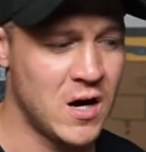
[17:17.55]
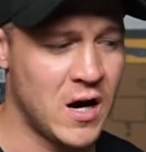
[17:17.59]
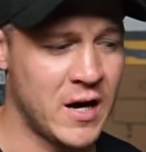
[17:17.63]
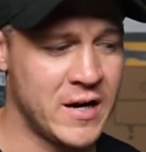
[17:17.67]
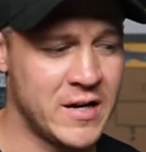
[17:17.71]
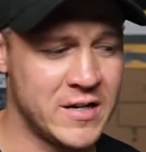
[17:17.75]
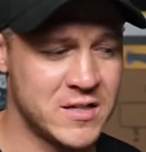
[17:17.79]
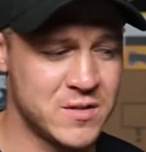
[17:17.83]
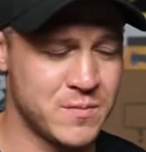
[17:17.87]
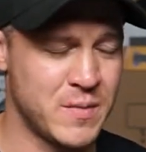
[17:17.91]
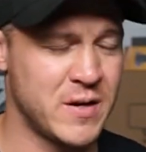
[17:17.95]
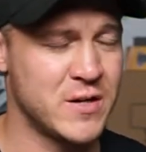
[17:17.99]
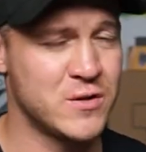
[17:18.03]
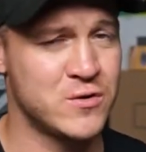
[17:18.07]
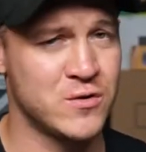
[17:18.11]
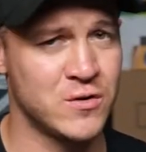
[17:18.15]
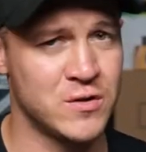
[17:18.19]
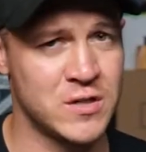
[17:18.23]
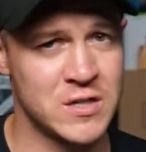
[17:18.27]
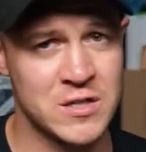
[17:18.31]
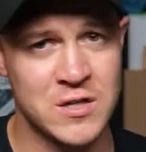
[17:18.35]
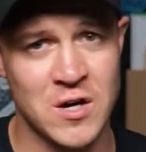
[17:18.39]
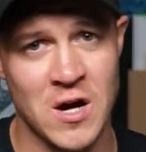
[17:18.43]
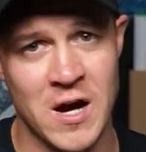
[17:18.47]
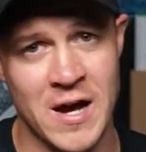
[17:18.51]
I need to make
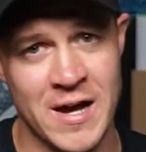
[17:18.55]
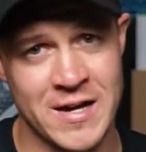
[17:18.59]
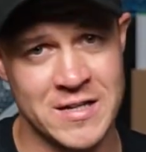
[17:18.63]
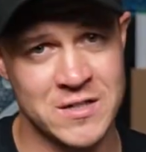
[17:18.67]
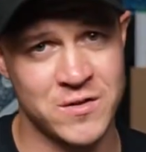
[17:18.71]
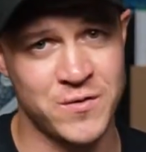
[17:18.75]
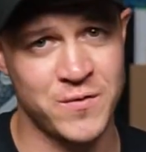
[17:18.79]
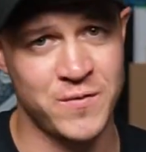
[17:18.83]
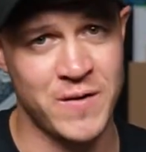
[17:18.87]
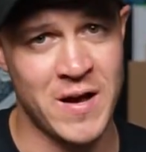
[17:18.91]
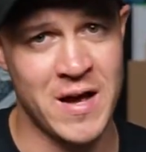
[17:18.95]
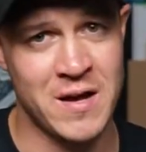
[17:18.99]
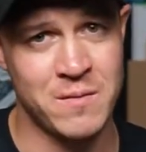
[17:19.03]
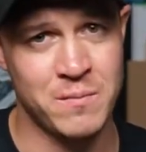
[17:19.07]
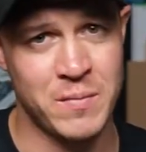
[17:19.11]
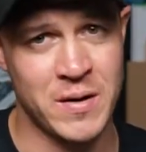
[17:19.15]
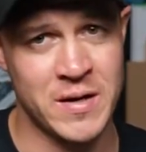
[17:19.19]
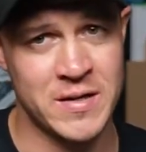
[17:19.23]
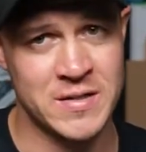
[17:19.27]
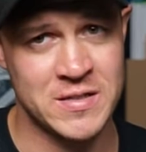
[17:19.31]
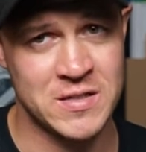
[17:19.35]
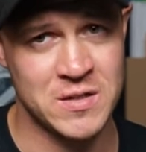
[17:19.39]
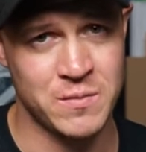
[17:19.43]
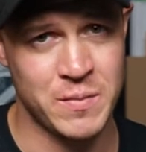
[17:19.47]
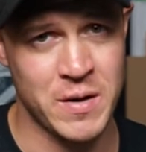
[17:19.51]
sure this guy has a fan
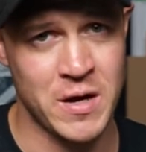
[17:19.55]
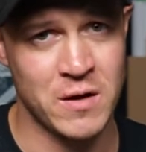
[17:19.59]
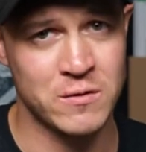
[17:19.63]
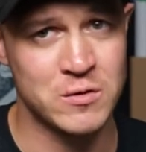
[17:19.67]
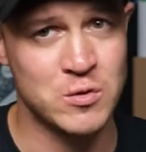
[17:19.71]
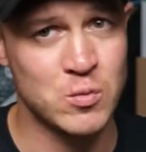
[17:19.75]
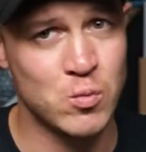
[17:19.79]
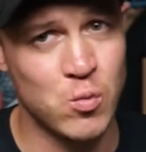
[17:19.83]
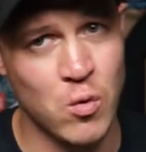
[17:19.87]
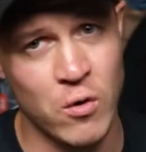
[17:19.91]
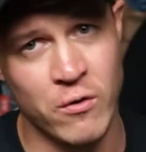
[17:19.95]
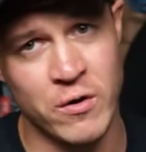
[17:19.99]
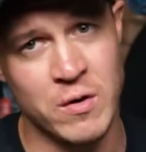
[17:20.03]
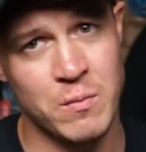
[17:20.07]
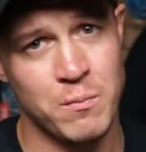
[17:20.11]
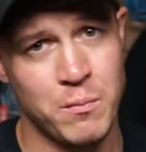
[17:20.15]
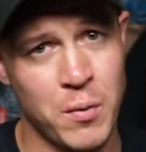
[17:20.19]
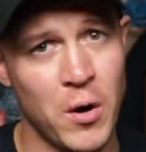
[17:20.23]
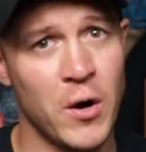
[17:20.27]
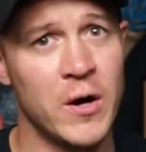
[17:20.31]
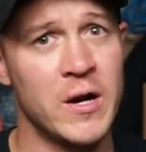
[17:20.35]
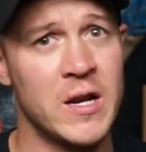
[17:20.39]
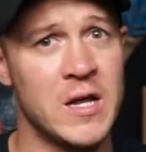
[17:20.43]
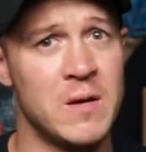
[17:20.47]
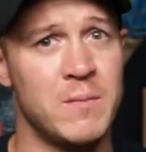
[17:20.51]
base to be able to warrant
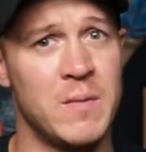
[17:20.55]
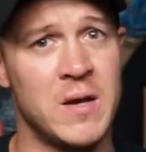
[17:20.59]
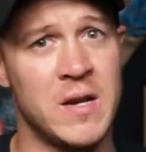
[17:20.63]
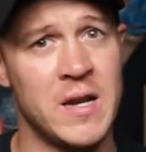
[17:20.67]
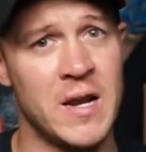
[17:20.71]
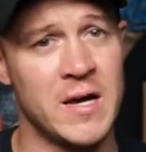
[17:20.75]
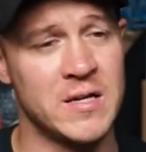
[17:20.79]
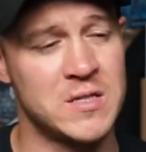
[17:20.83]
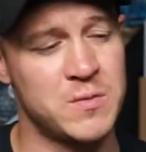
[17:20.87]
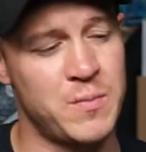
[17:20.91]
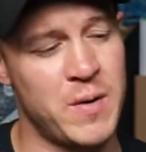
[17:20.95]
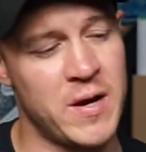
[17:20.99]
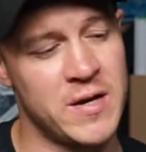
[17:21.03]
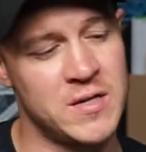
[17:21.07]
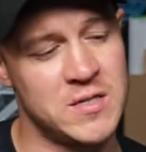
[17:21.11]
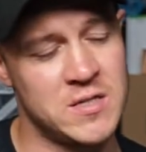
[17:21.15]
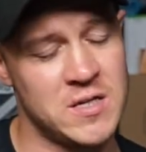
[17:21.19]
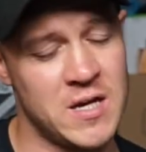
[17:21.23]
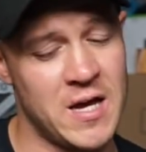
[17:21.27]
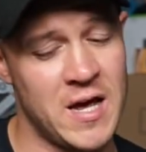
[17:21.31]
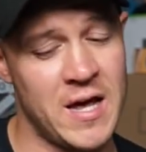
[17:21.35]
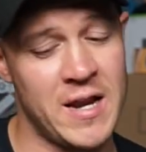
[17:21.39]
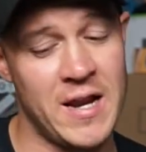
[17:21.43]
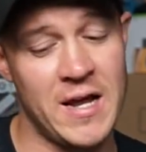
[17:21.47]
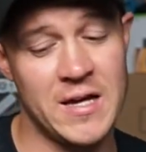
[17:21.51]
putting him in that
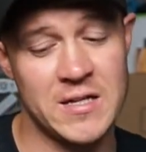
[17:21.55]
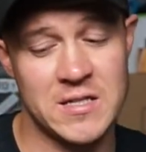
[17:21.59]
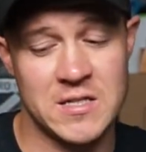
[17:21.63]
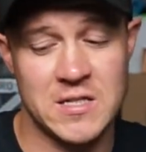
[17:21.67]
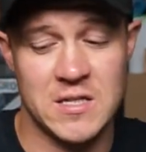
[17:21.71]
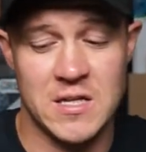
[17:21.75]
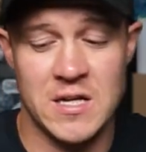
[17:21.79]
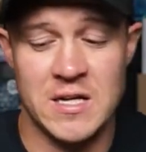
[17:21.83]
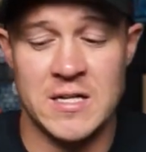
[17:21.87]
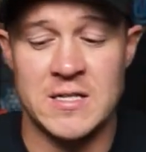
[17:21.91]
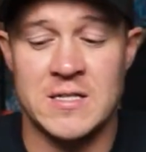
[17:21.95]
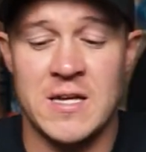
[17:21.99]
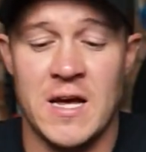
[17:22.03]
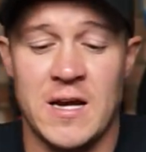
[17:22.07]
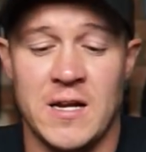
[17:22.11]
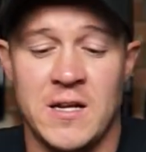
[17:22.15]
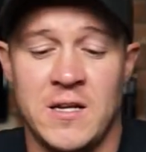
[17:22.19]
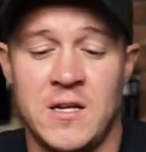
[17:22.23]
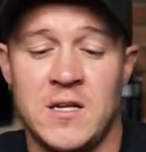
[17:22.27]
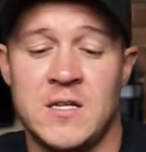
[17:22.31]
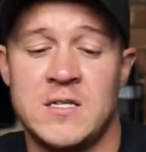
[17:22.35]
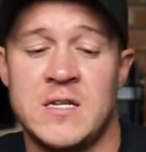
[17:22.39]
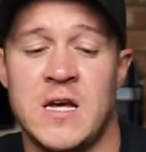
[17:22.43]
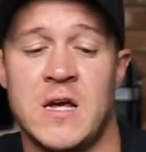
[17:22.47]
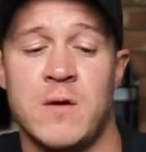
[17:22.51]
space. And that's
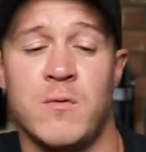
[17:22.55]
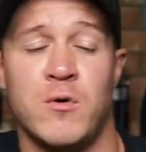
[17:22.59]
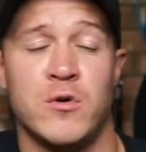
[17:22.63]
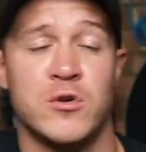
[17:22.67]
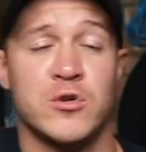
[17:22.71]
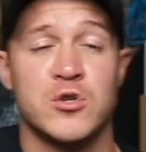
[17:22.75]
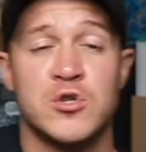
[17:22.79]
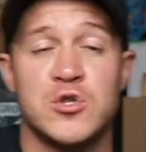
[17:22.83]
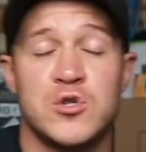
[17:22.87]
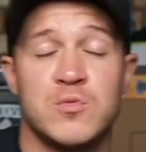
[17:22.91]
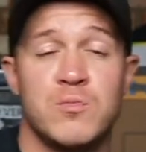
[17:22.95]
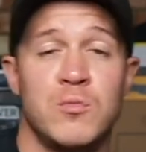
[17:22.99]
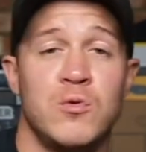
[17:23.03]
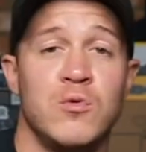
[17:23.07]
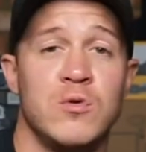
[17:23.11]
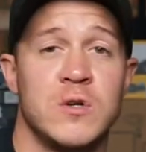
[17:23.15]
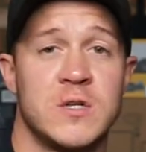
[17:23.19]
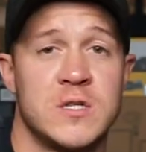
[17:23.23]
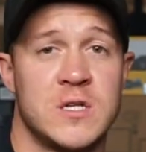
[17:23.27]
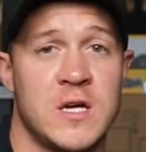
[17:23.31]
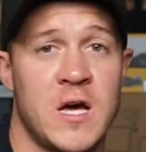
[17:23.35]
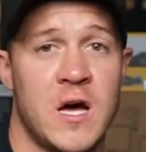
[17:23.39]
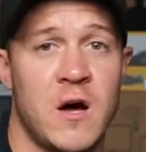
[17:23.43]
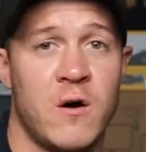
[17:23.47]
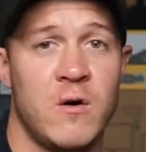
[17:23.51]
exactly the same on a
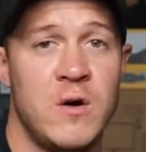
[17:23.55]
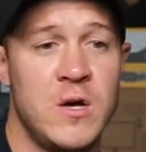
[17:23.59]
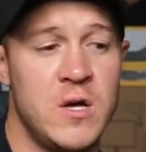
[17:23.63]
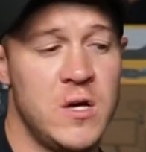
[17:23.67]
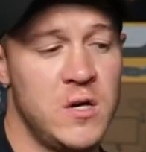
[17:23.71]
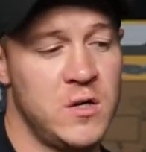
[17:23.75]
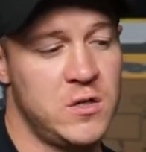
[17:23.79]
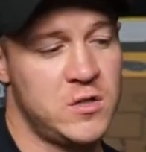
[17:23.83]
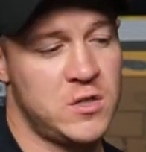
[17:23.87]
smaller scale.